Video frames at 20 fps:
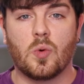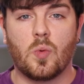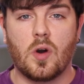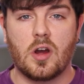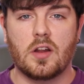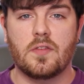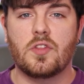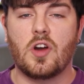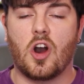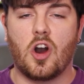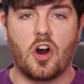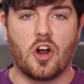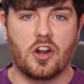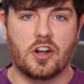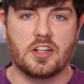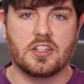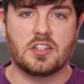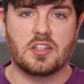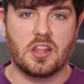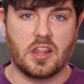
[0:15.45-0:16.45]
one of the
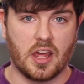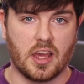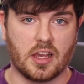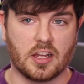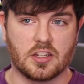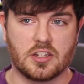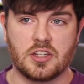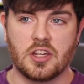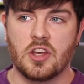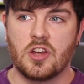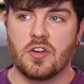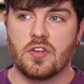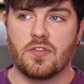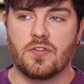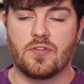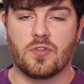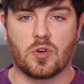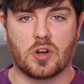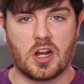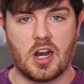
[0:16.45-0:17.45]
hardest things
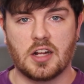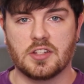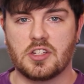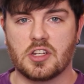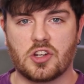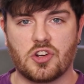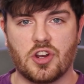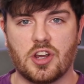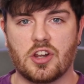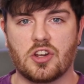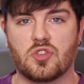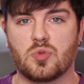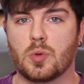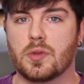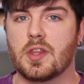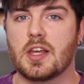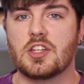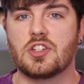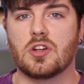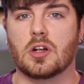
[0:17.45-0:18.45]
for content creators
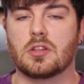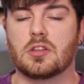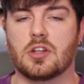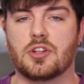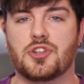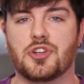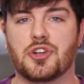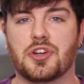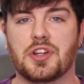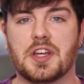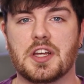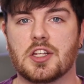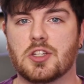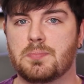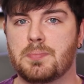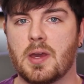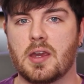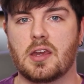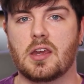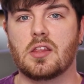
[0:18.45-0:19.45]
when they start their journey is
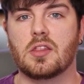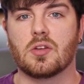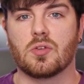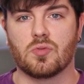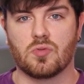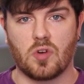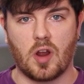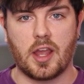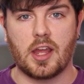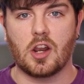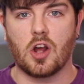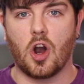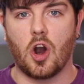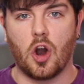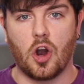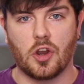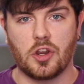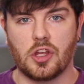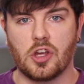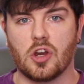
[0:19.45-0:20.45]
picking the right
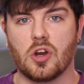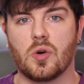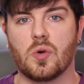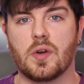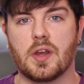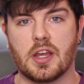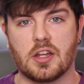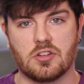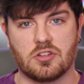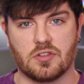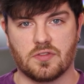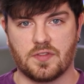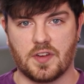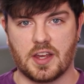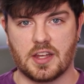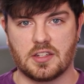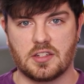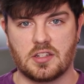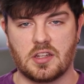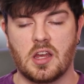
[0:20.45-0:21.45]
audio
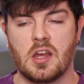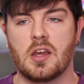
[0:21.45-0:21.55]
interface.